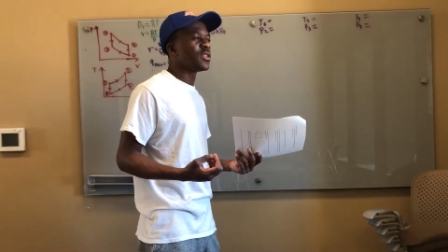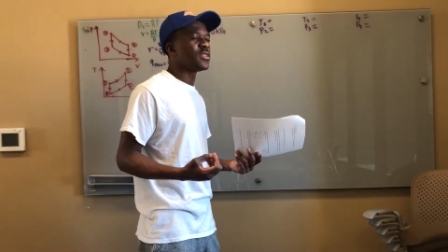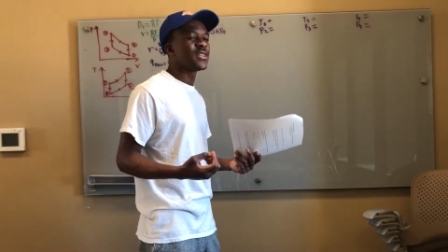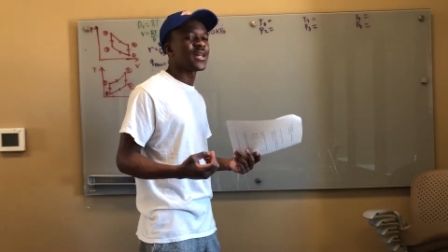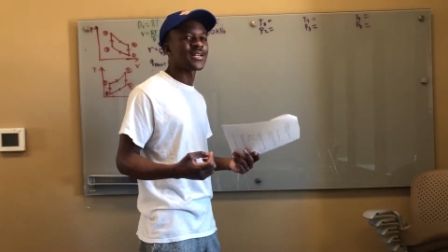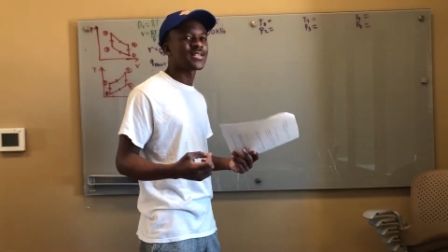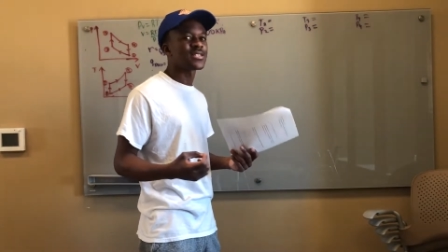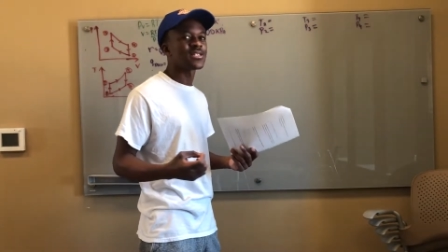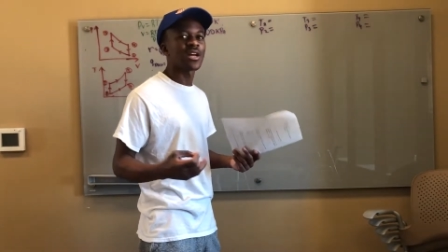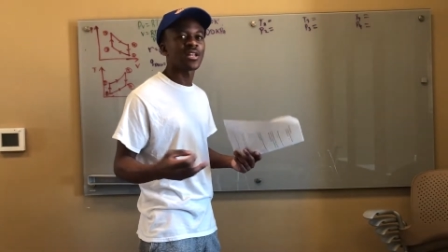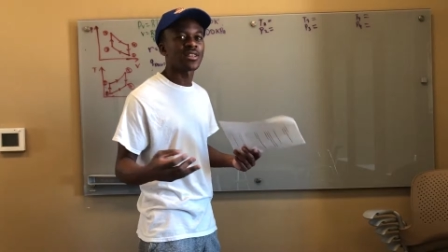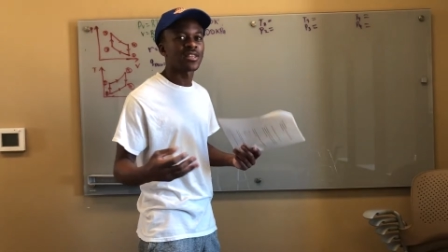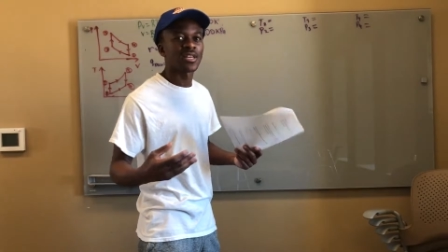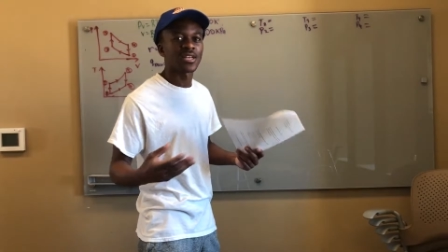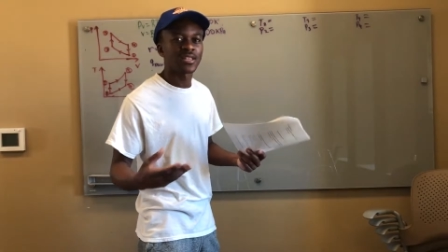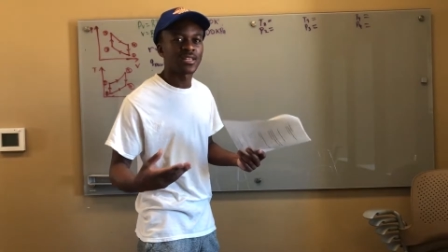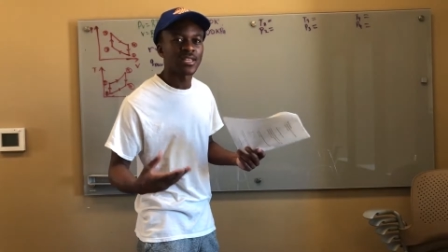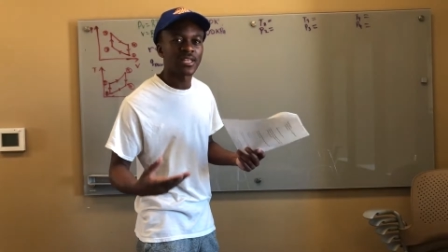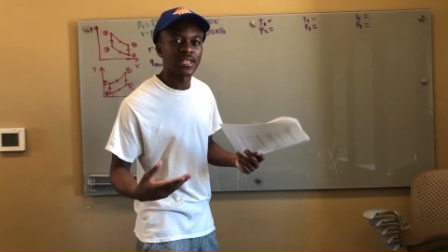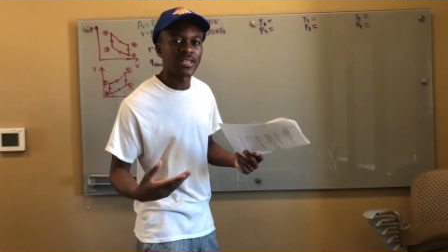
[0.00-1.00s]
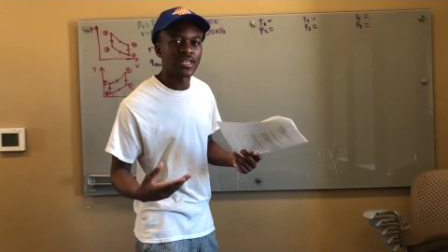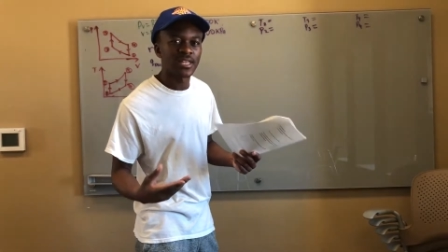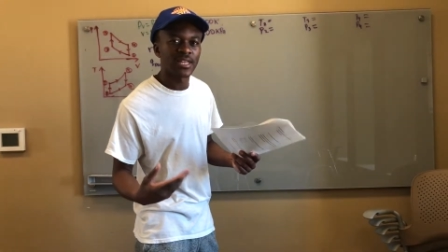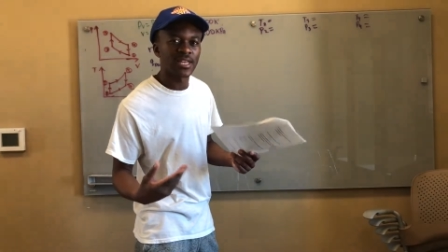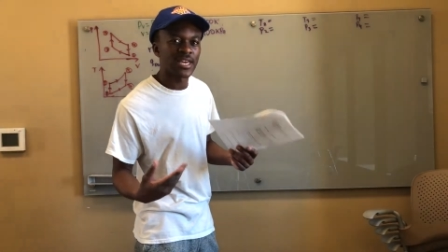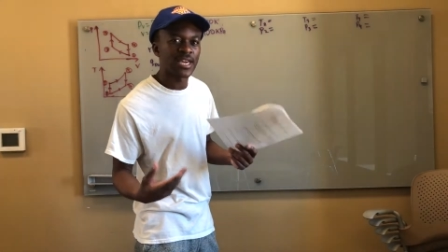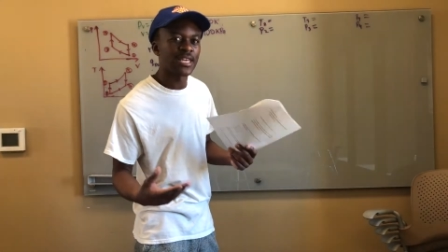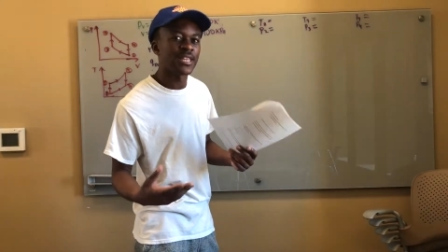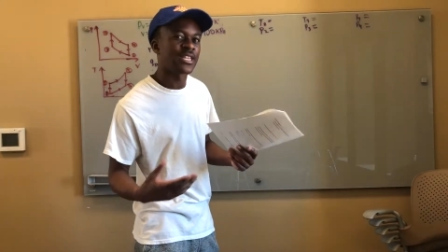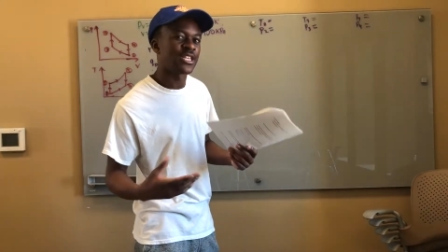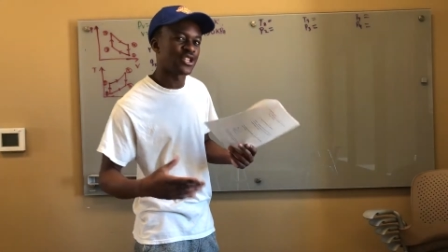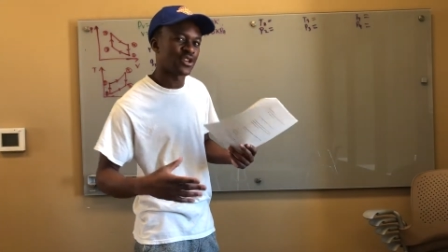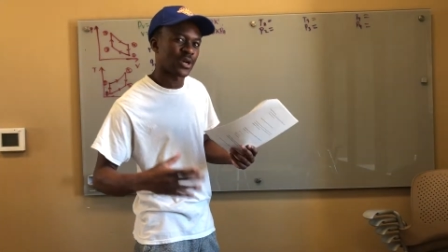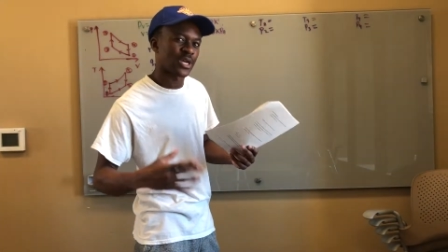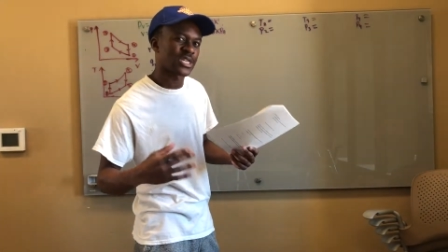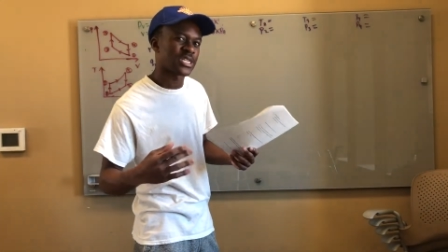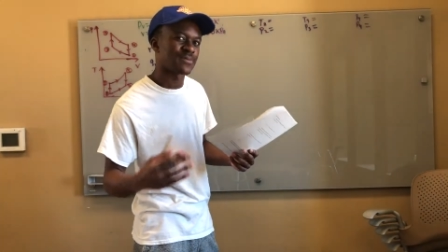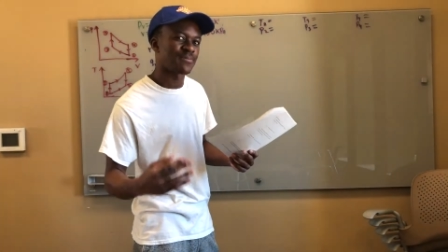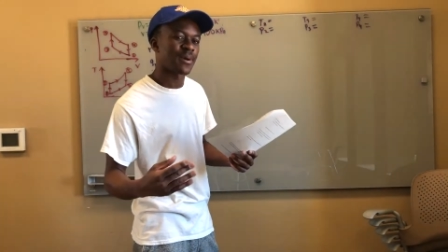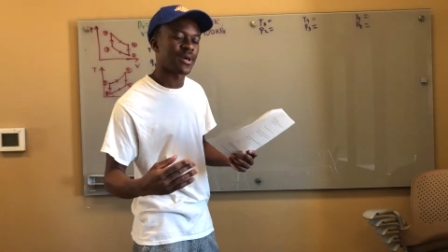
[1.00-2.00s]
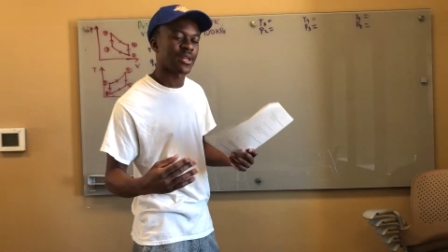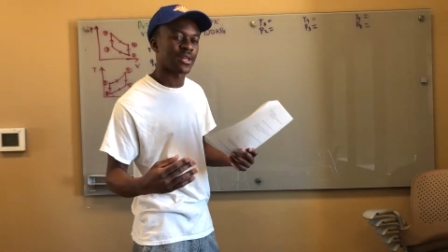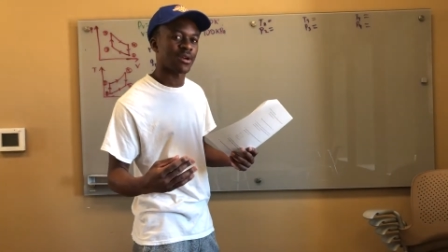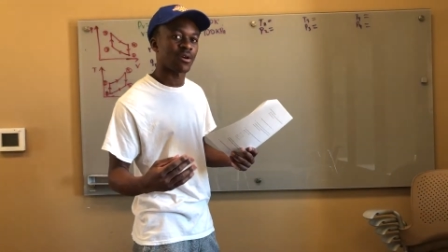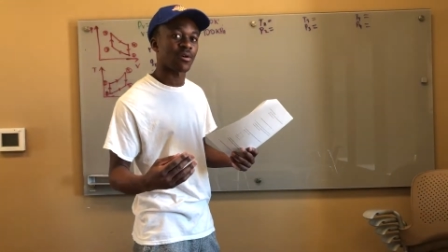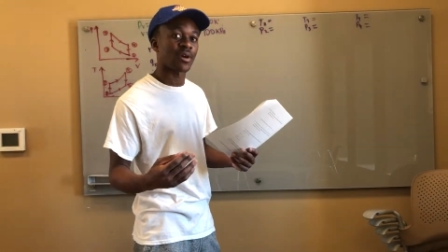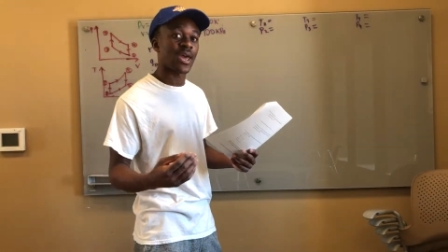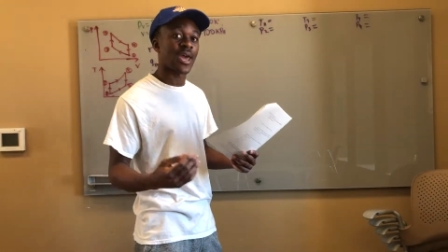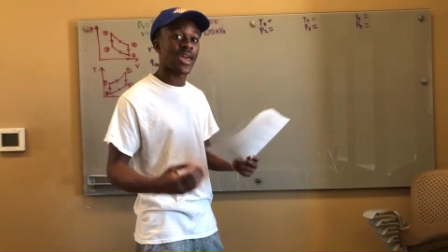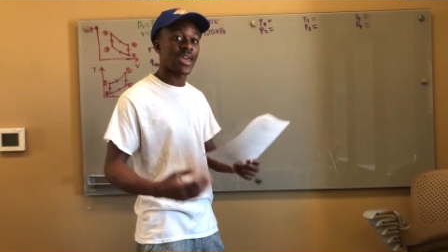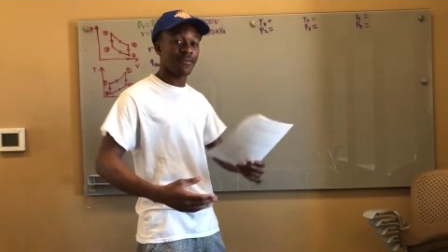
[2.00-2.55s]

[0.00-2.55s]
that's not the heat that you're expelling, okay?